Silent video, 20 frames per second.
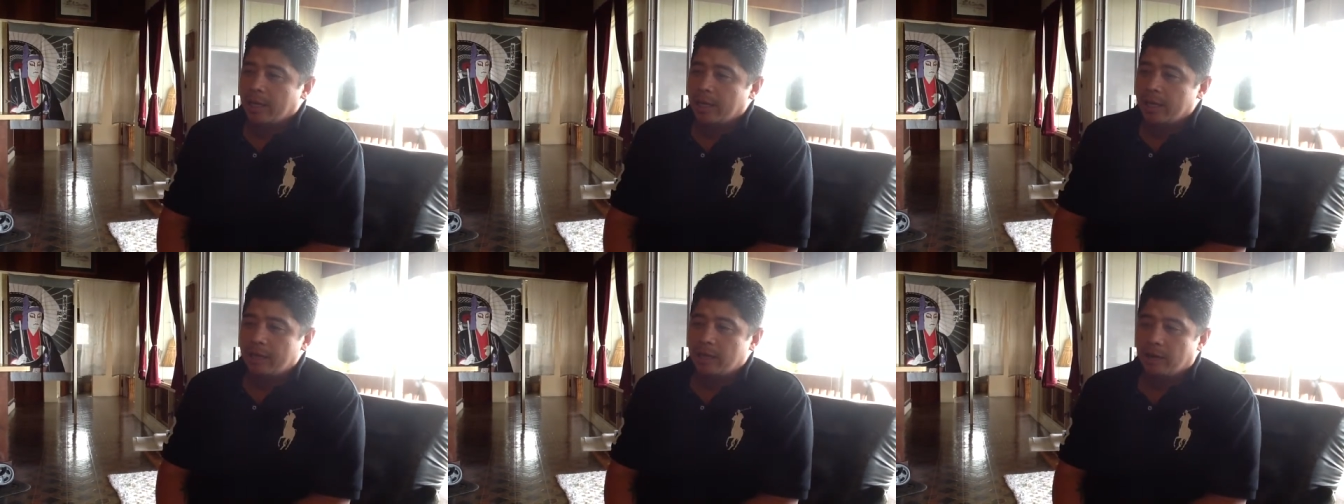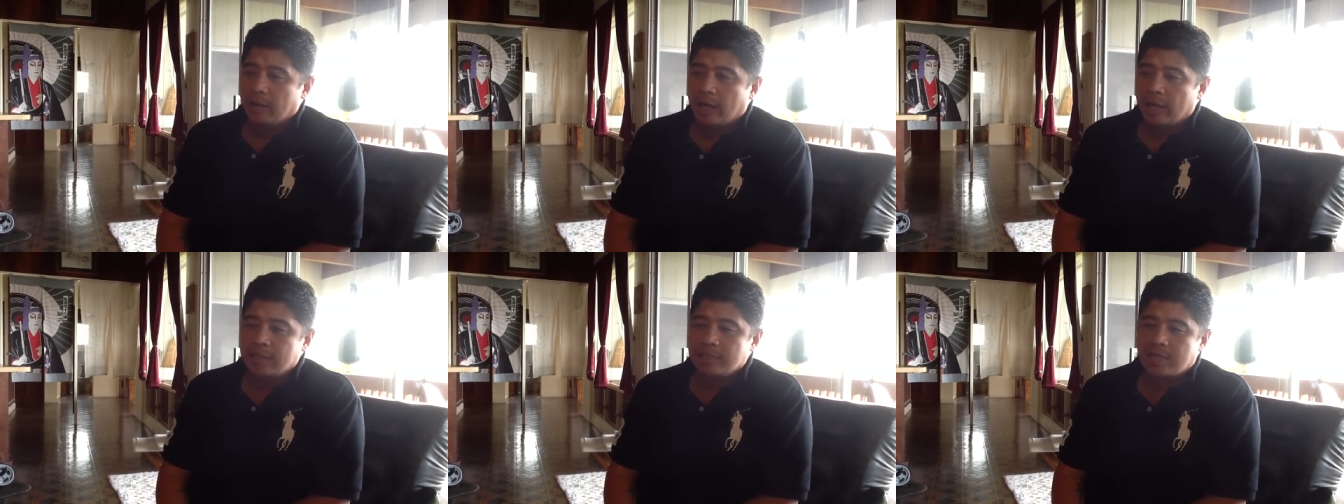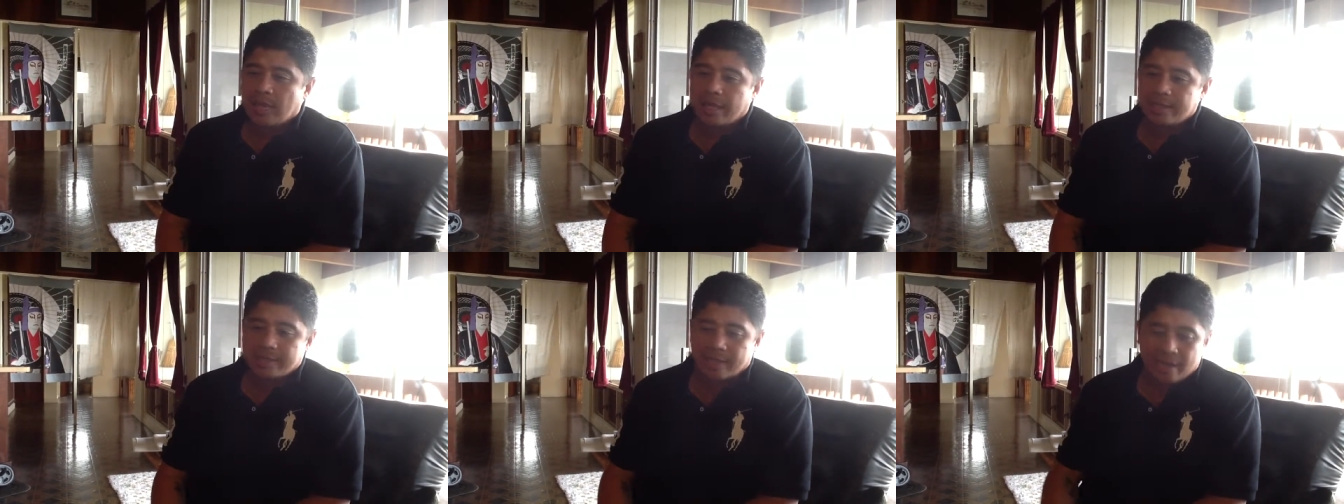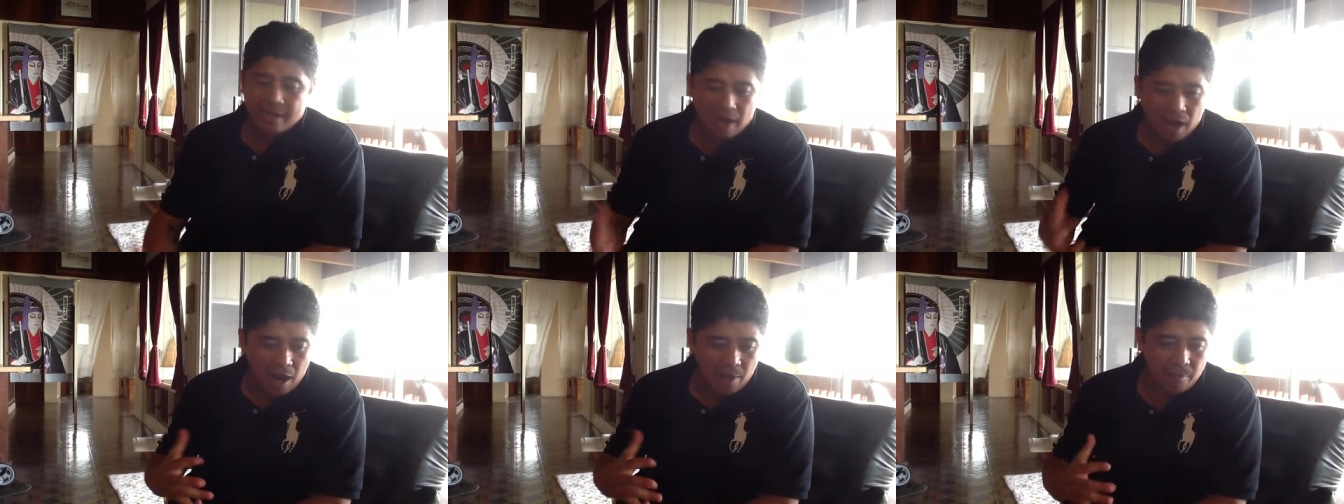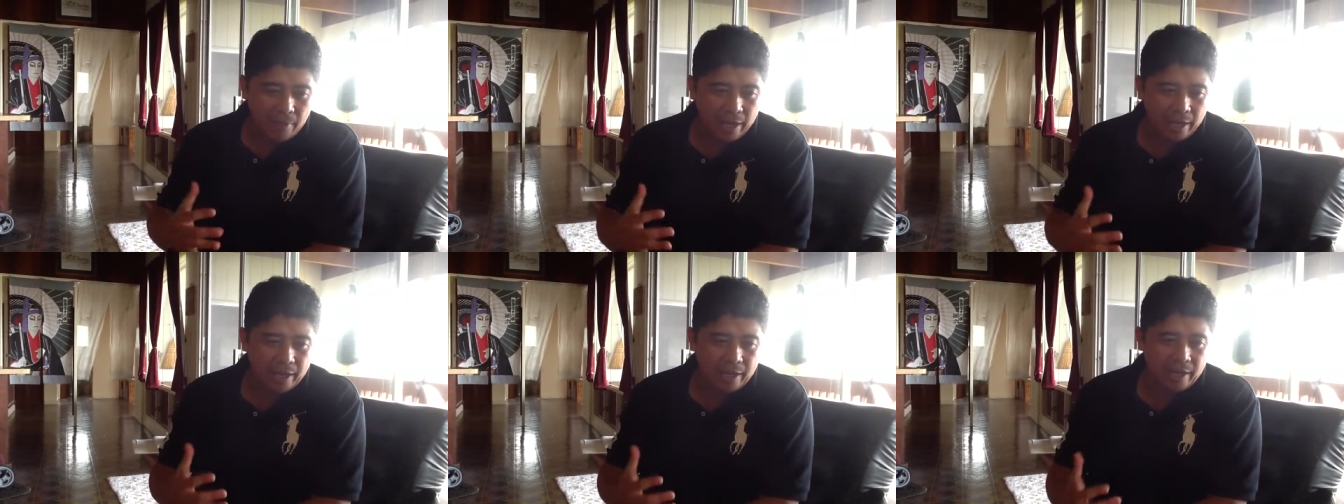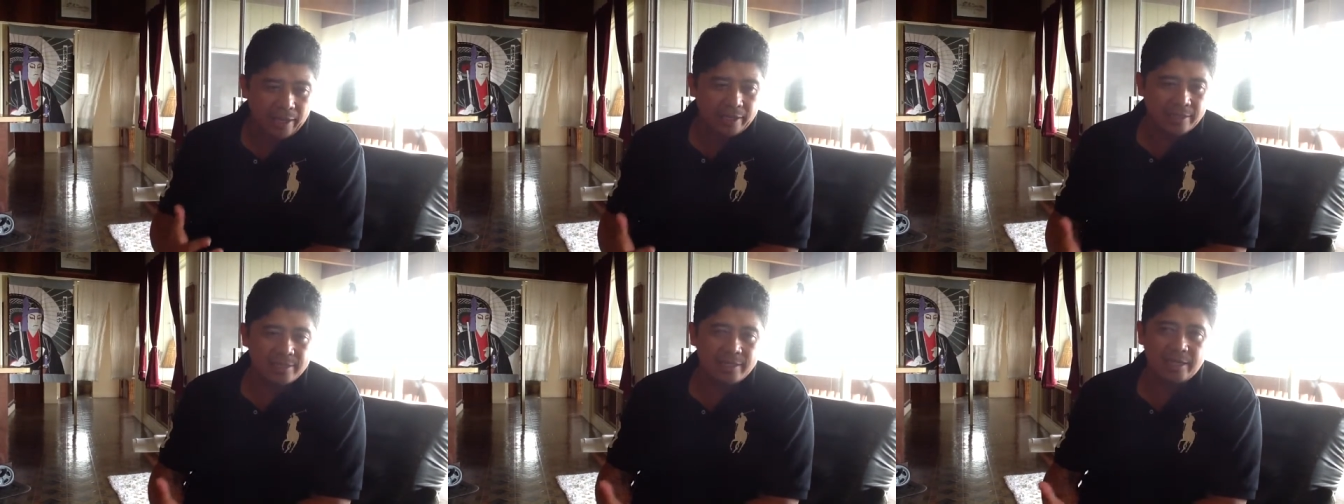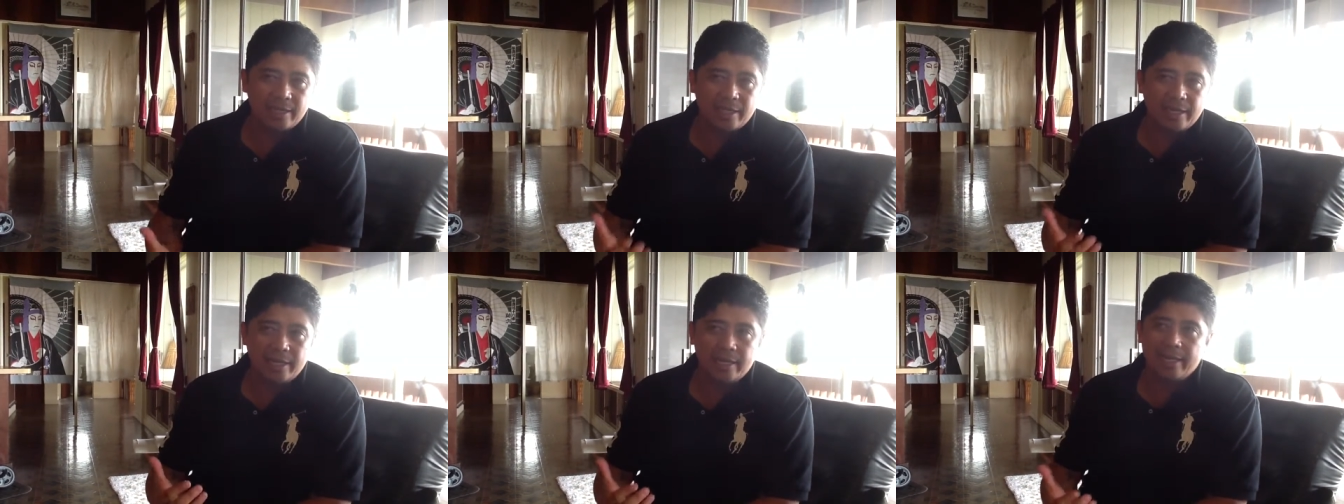you know, as a, as a comic,
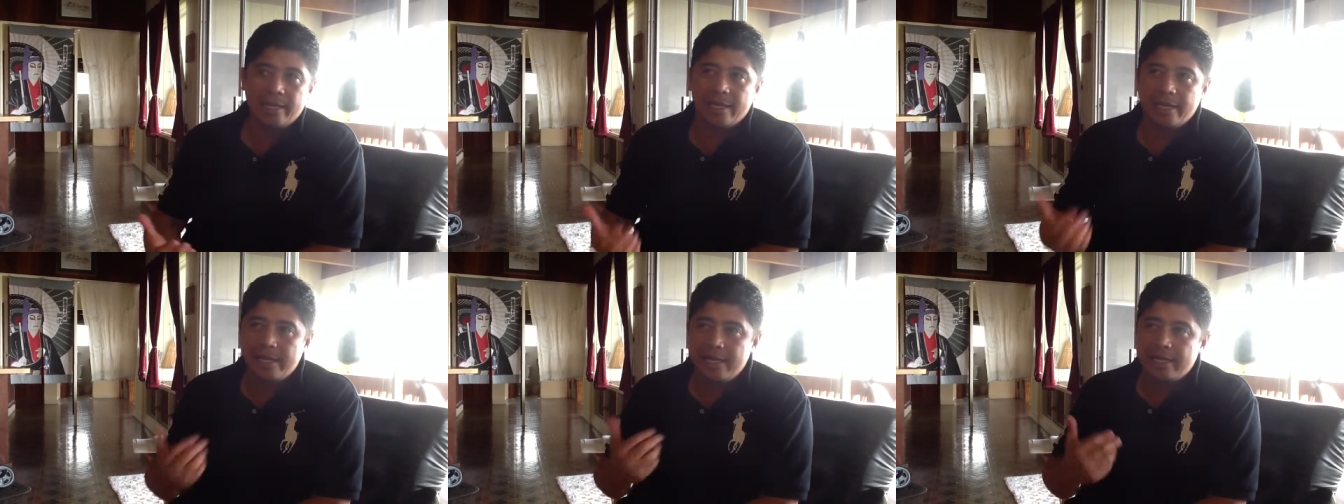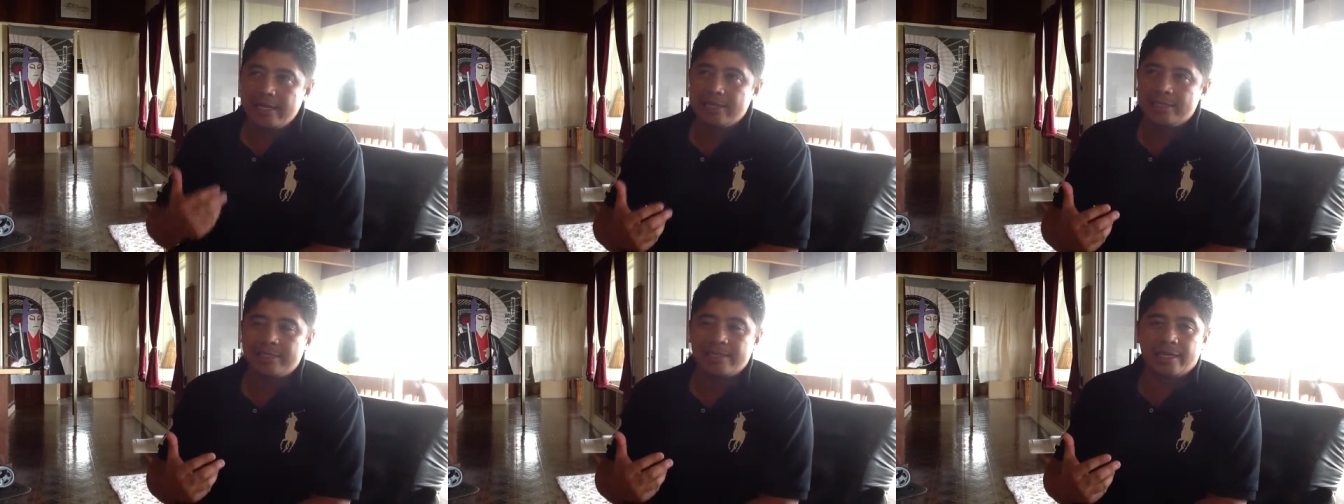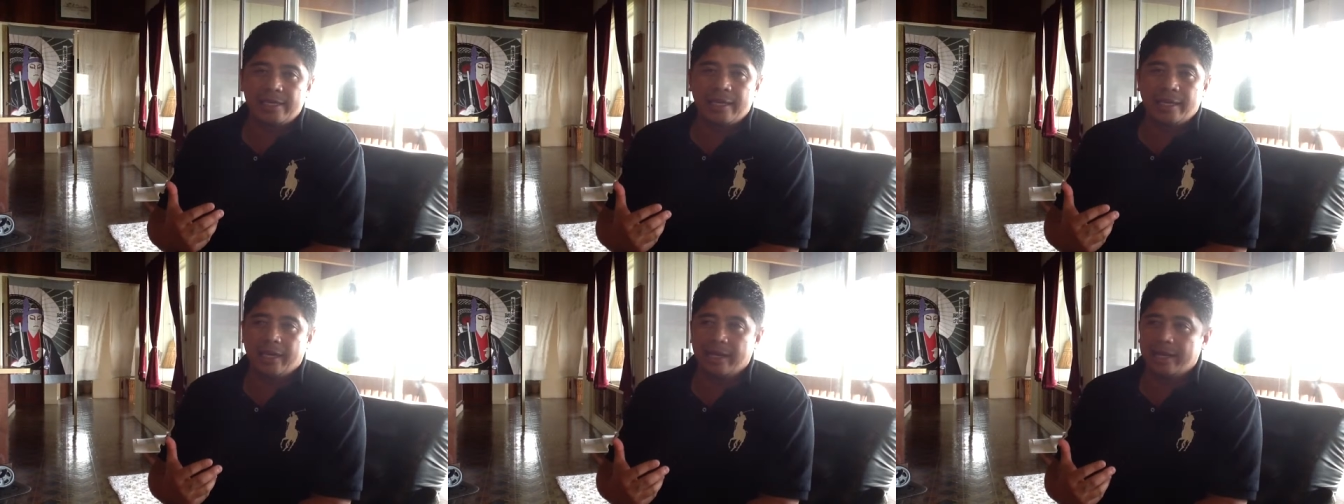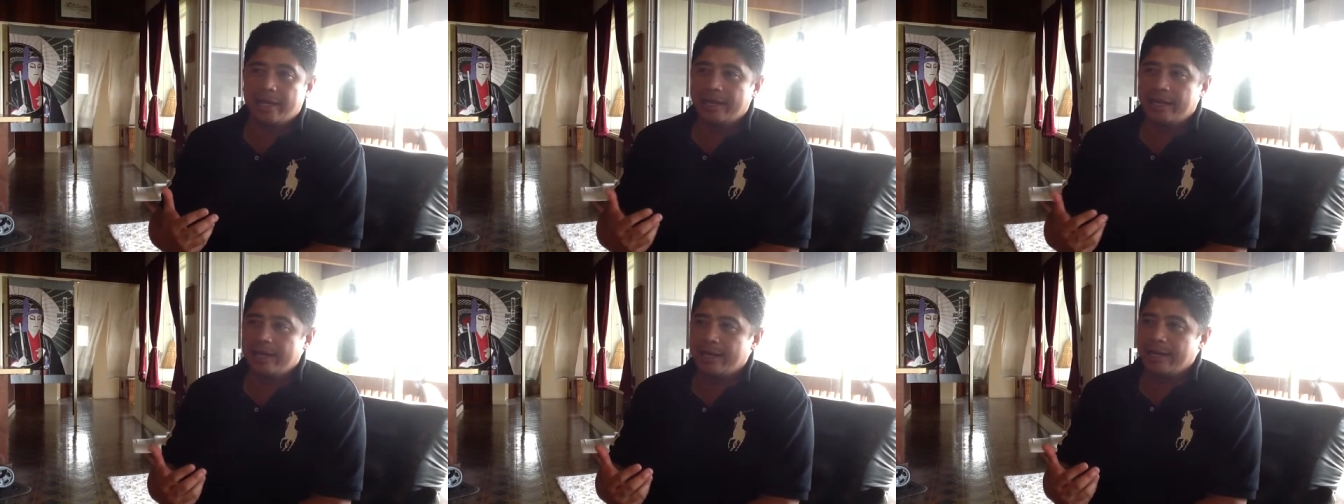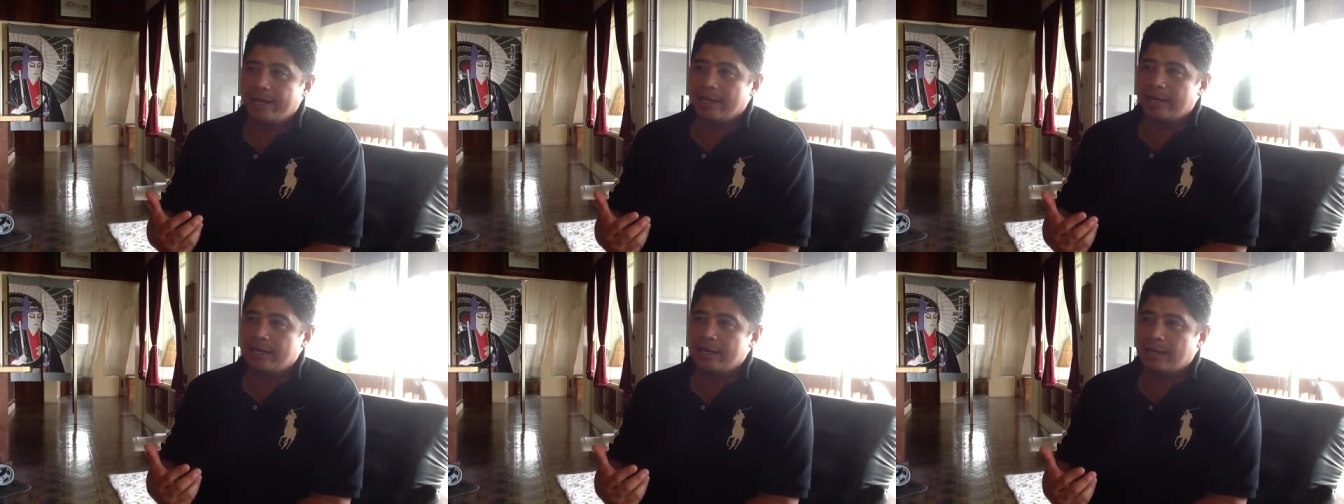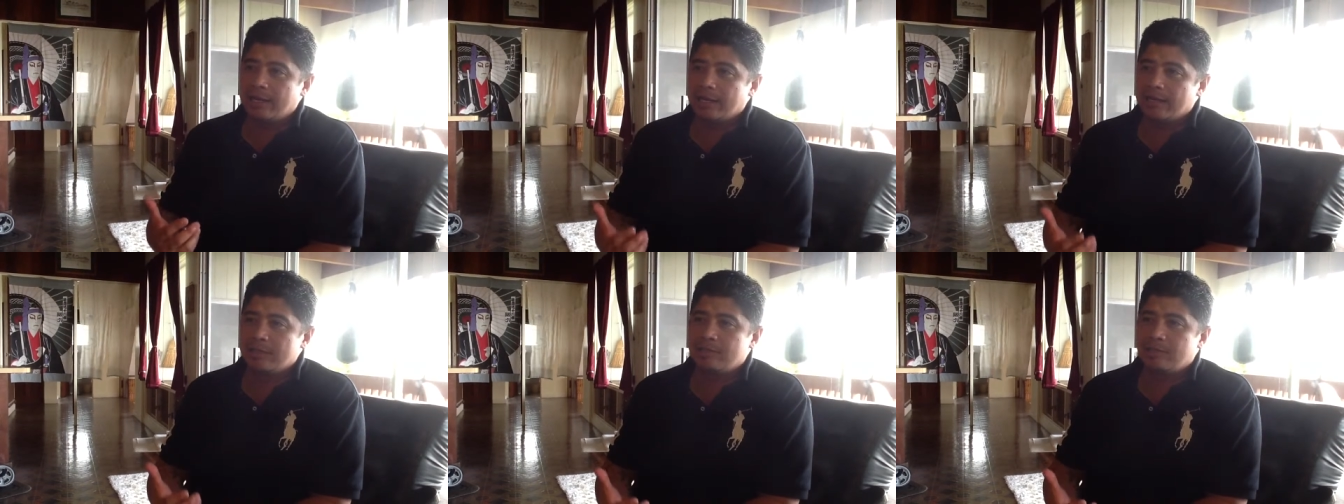it's easy uh,